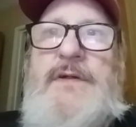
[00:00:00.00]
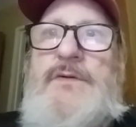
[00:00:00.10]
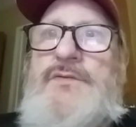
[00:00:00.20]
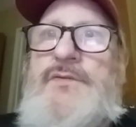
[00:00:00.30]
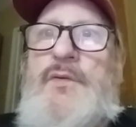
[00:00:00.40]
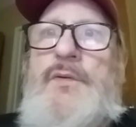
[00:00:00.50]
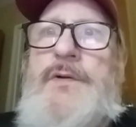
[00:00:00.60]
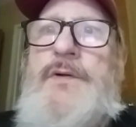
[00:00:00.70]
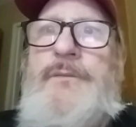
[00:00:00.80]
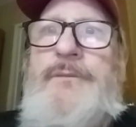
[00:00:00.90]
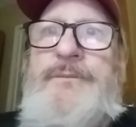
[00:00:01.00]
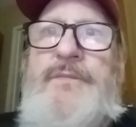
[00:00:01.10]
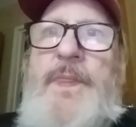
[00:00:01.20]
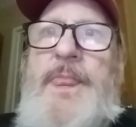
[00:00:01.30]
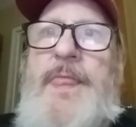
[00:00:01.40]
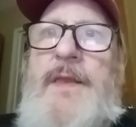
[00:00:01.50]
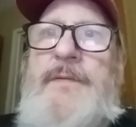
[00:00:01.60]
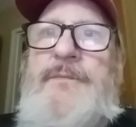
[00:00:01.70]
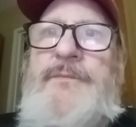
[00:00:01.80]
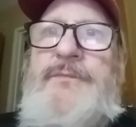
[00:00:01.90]
He goes, "Who are you?"
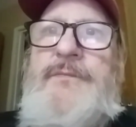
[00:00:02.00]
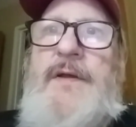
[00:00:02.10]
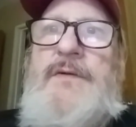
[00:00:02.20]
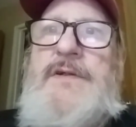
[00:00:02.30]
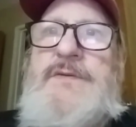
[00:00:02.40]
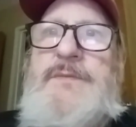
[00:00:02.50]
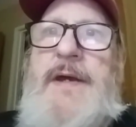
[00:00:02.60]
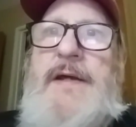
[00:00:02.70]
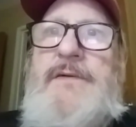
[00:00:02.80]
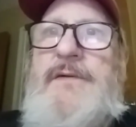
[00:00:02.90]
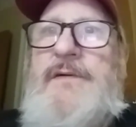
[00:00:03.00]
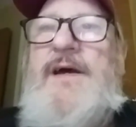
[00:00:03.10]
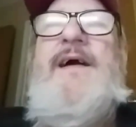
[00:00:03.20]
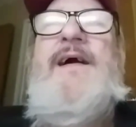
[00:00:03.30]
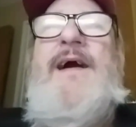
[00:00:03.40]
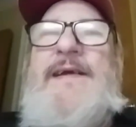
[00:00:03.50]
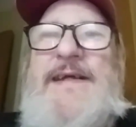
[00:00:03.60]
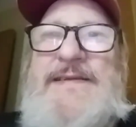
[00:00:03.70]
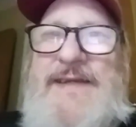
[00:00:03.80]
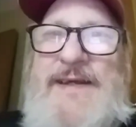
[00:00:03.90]
I go, "Does it matter?"
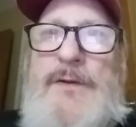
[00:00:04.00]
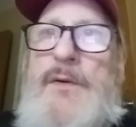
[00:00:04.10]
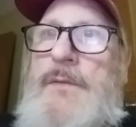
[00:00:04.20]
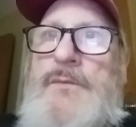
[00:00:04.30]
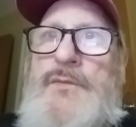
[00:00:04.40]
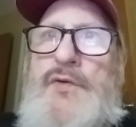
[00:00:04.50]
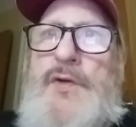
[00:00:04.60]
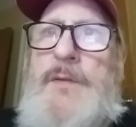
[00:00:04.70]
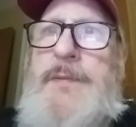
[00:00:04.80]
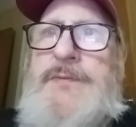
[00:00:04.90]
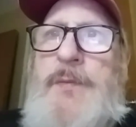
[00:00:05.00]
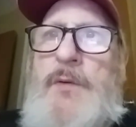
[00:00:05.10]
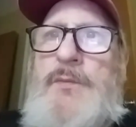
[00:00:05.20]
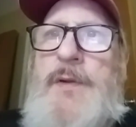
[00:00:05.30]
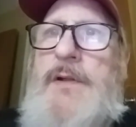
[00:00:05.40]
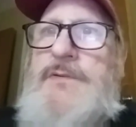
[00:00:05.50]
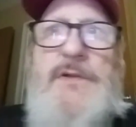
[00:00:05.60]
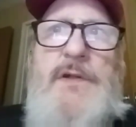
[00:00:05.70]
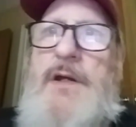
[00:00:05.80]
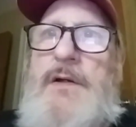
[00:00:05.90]
He's like, "You trying to be smart with me?" I
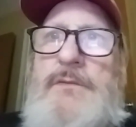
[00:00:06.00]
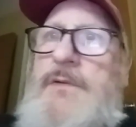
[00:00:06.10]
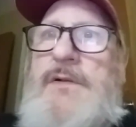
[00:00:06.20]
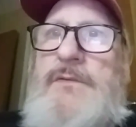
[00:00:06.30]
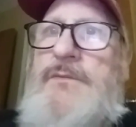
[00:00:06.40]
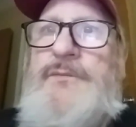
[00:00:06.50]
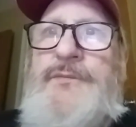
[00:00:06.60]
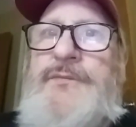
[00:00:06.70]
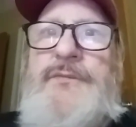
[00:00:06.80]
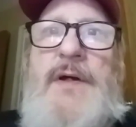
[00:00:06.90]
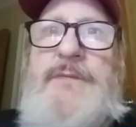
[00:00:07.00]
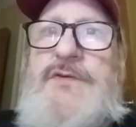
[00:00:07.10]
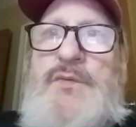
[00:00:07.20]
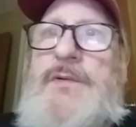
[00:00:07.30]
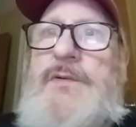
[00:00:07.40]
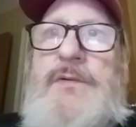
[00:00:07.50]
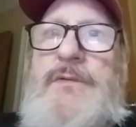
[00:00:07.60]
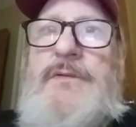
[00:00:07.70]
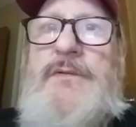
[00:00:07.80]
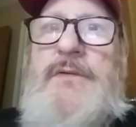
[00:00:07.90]
said, No. I'm just
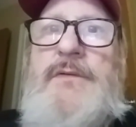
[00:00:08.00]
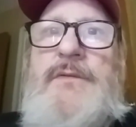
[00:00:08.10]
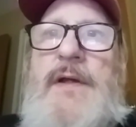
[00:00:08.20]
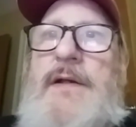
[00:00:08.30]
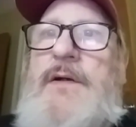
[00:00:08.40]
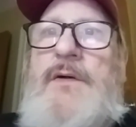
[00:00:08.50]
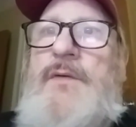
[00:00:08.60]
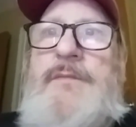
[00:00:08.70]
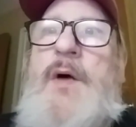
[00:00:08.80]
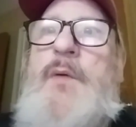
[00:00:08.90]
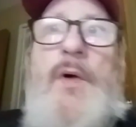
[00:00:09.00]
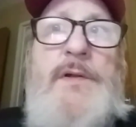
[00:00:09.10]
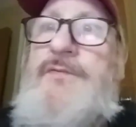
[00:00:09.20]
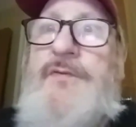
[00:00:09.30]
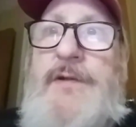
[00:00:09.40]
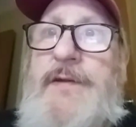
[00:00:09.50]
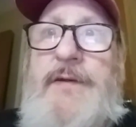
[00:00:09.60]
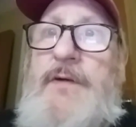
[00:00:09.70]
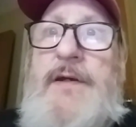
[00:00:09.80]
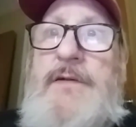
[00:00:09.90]
wondering. I go, "I'm not wanted for
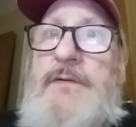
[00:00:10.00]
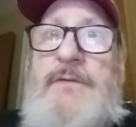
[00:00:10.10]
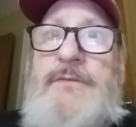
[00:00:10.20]
anything, right?"